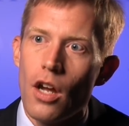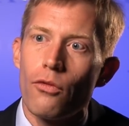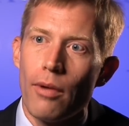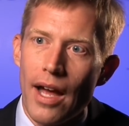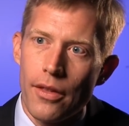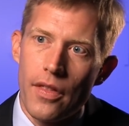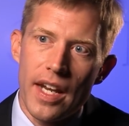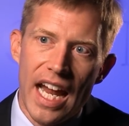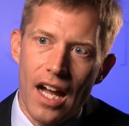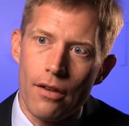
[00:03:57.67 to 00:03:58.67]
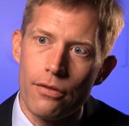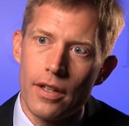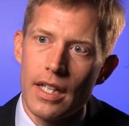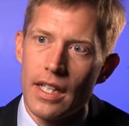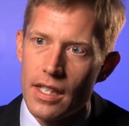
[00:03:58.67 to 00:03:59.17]
rather than have
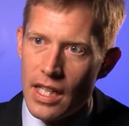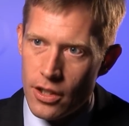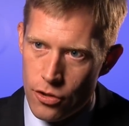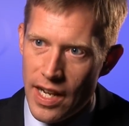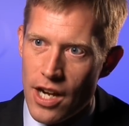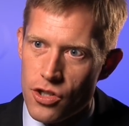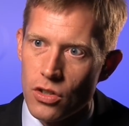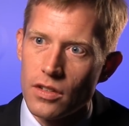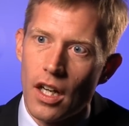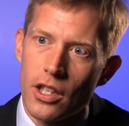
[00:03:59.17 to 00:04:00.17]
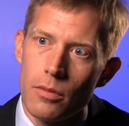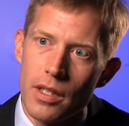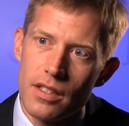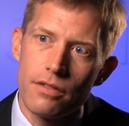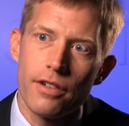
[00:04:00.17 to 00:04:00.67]
a international
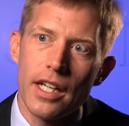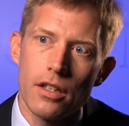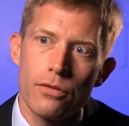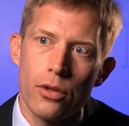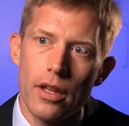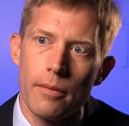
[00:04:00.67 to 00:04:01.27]
document define it for